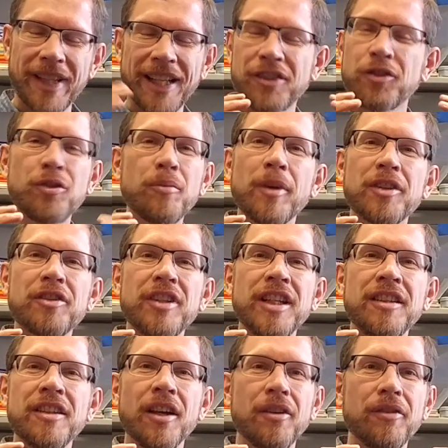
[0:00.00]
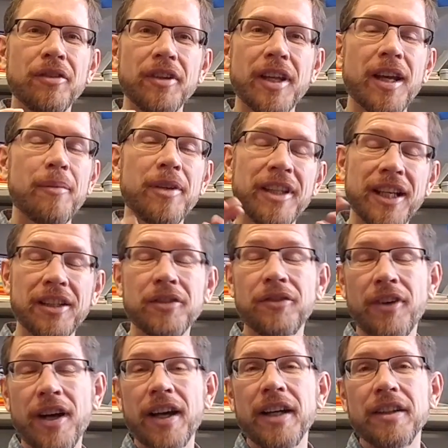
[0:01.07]
that's too much detail for them, and that's
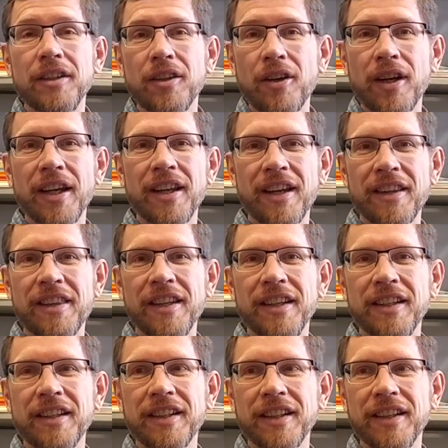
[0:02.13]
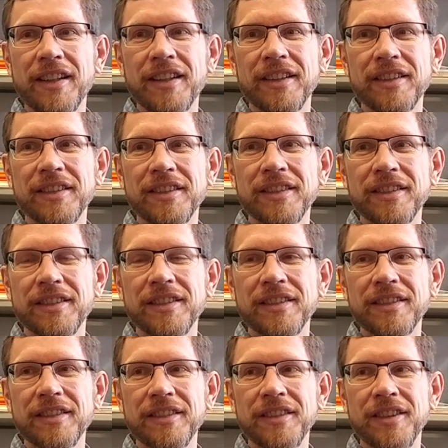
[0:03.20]
fine. I think
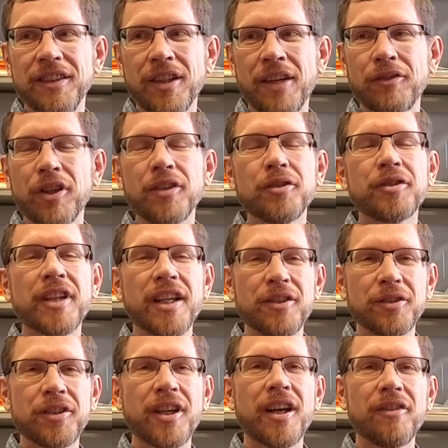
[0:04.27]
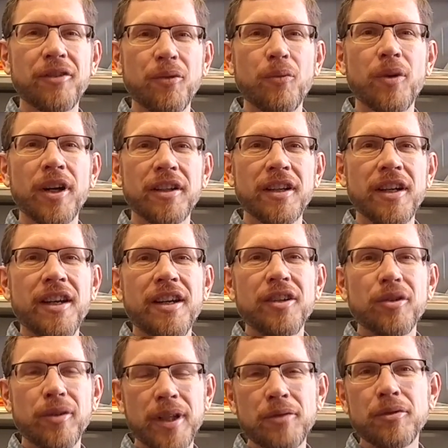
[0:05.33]
you have to understand yourself and what
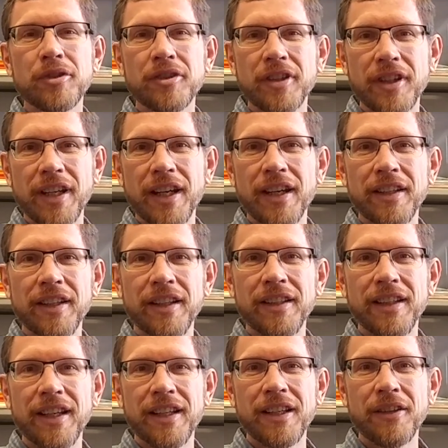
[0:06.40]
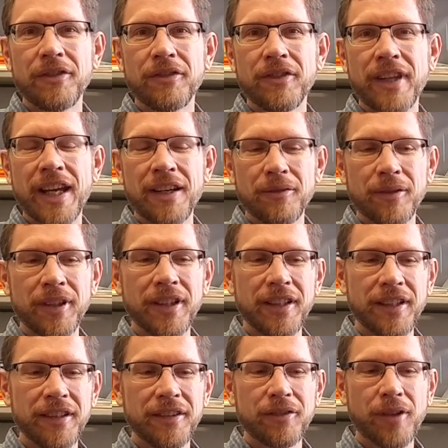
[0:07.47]
you're interested in, and if that
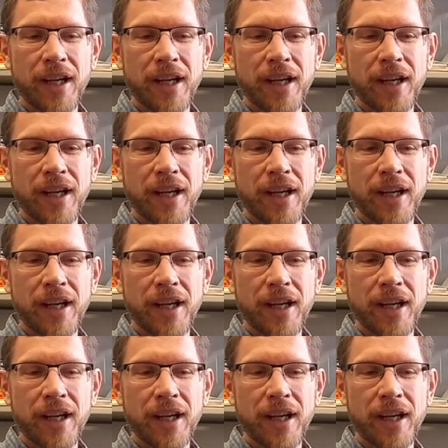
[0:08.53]
really